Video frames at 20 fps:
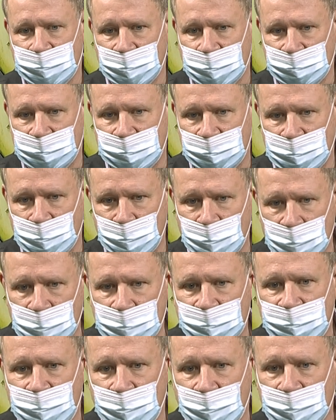And the
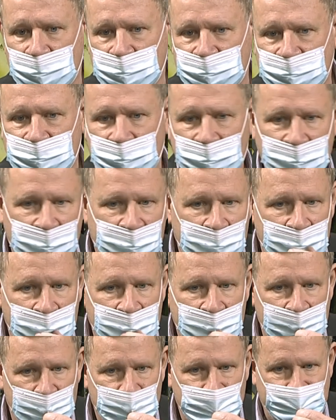workforce
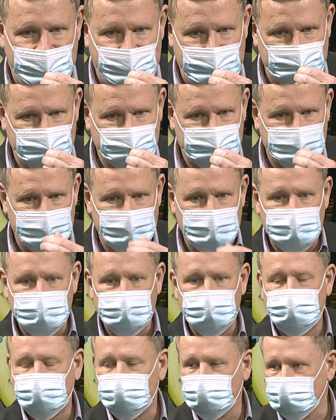pays
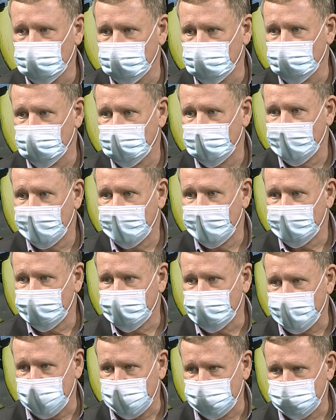into
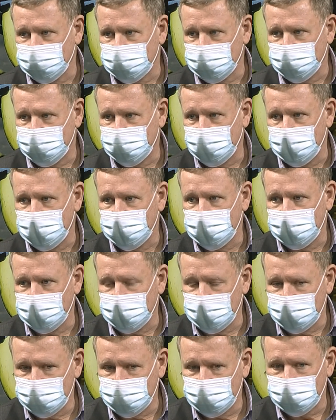the pension fund
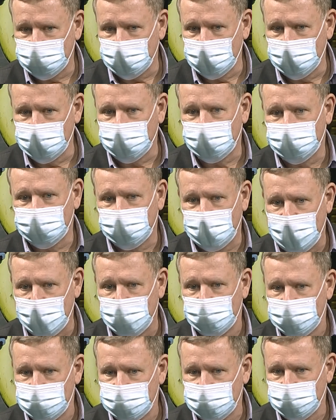and the
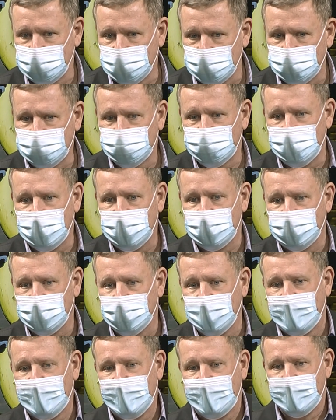health insurance
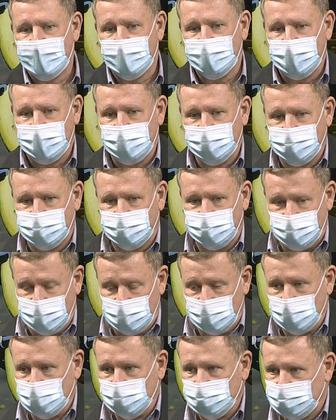fund that is
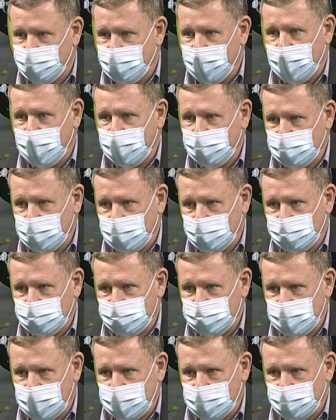used by the
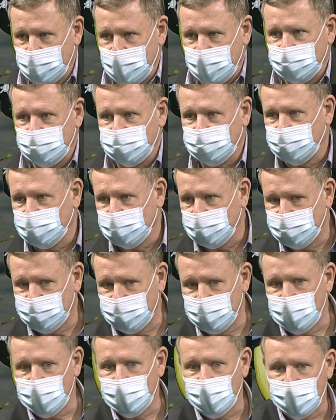older generation. So the
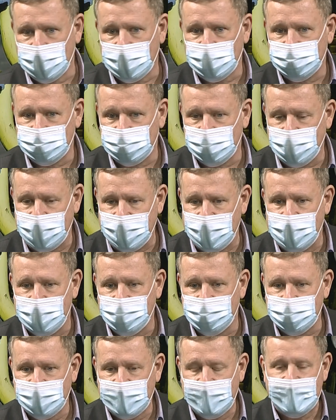fewer workers you
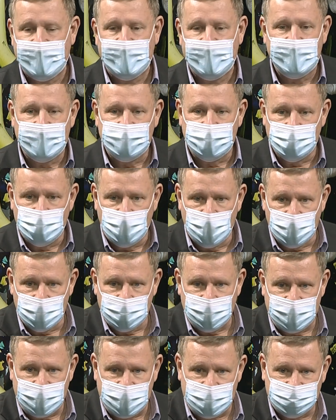have, the
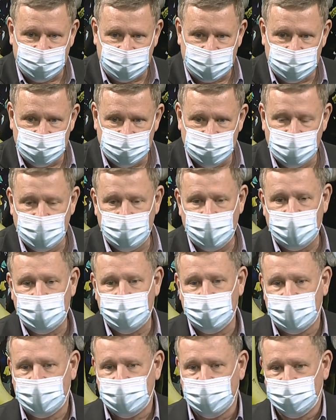more they have to
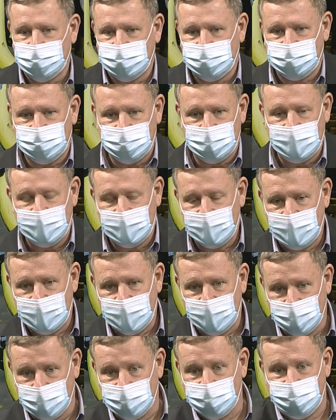contribute because
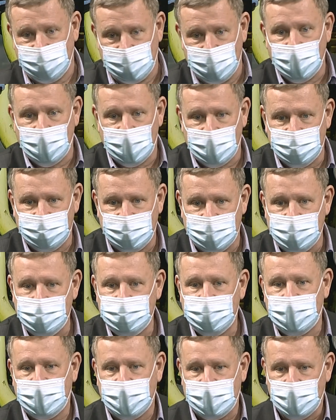there's fewer of
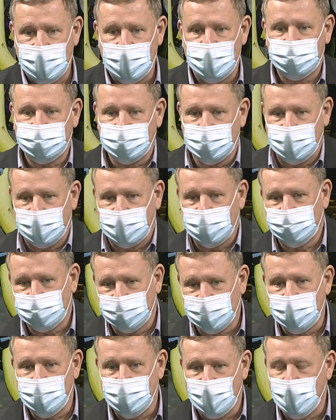them, and also because
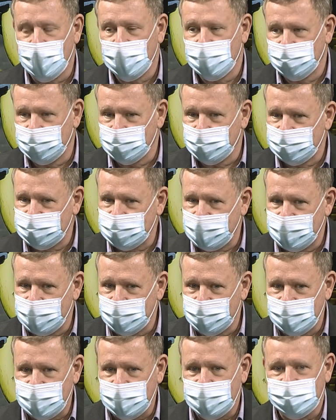there are more of the
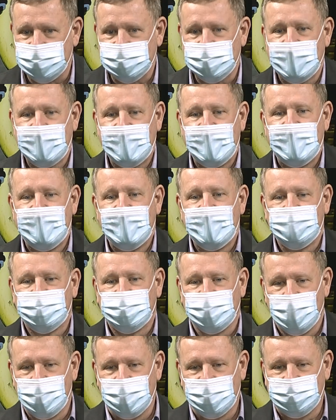retirees.
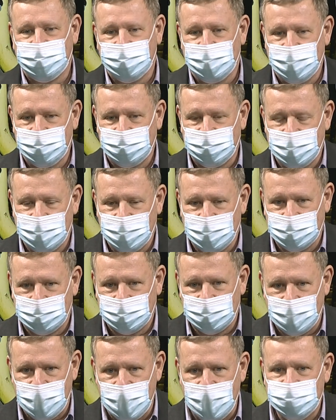So it's
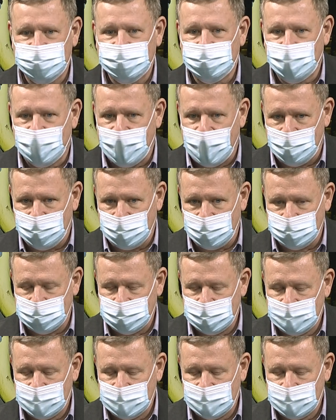a cost problem.